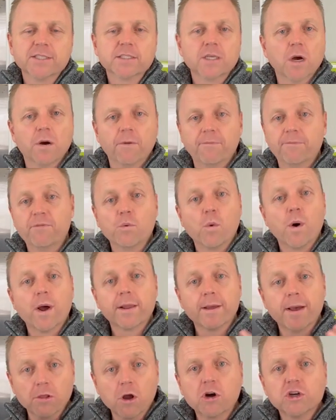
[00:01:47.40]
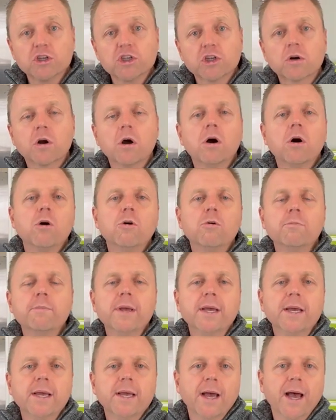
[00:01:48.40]
So if you want a larger home,
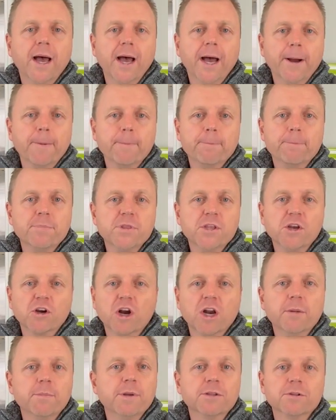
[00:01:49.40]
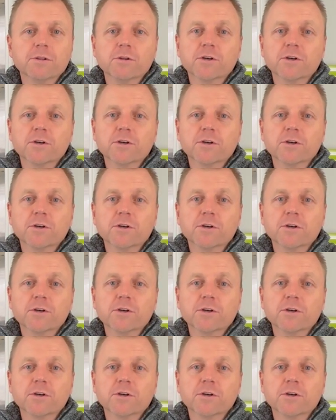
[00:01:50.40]
you're going to be